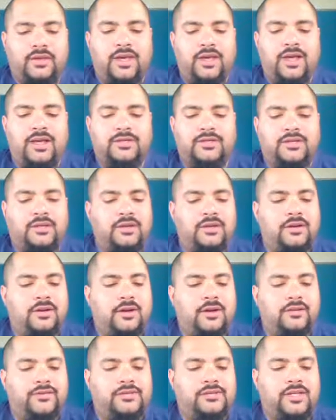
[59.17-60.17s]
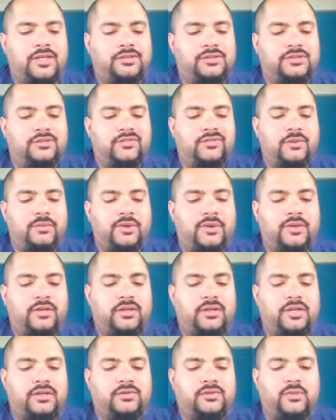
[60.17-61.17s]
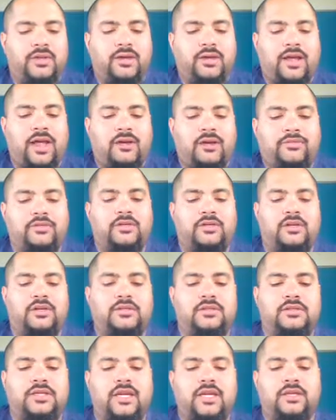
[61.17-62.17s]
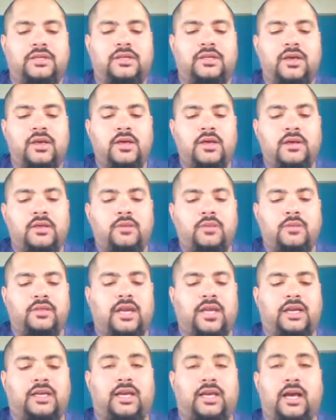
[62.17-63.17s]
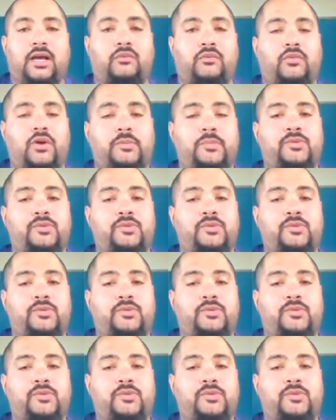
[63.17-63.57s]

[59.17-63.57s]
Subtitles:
He has enough attention from other kids without having to contend with that kind of